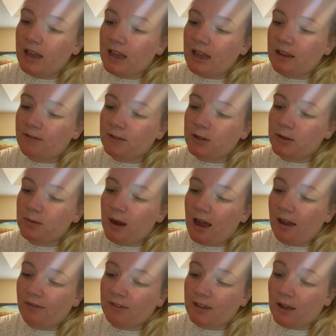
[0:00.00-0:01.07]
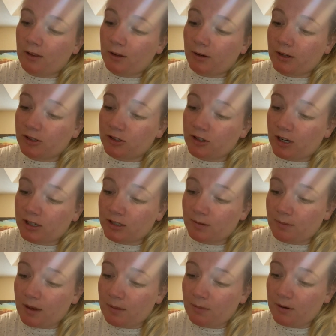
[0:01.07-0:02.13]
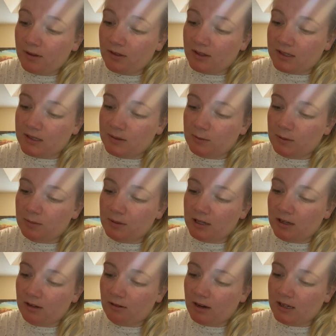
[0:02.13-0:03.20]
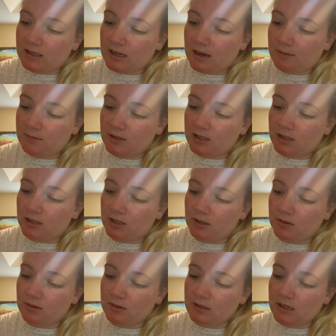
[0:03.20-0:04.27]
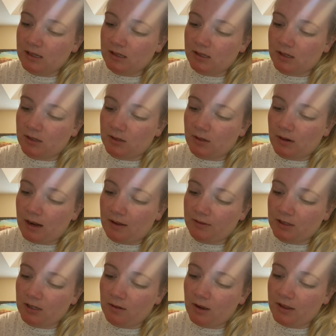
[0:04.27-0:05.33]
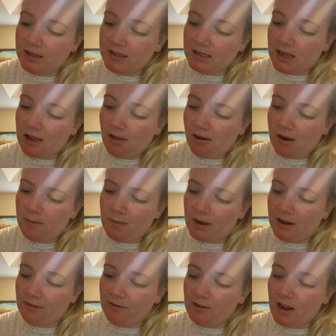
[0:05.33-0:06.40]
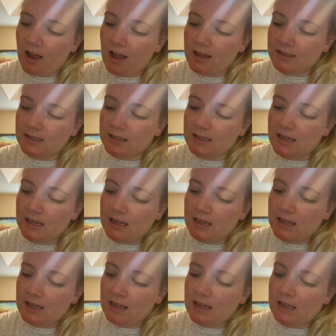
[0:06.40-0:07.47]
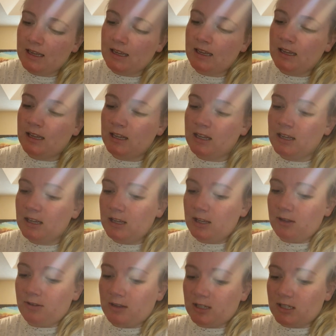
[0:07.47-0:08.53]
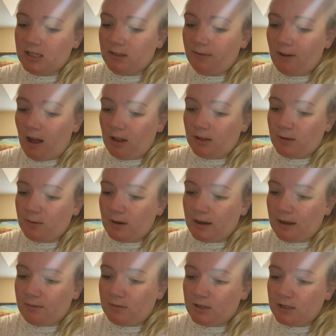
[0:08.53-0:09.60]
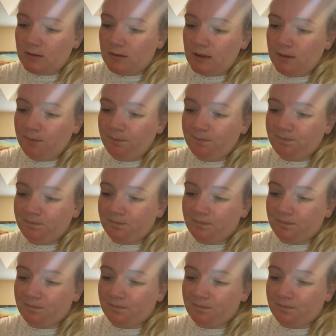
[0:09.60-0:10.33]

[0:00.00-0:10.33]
If you have yellow construction paper, this would be a great time to use it so you don't have to do all this coloring, but if not, you can just follow what I'm doing.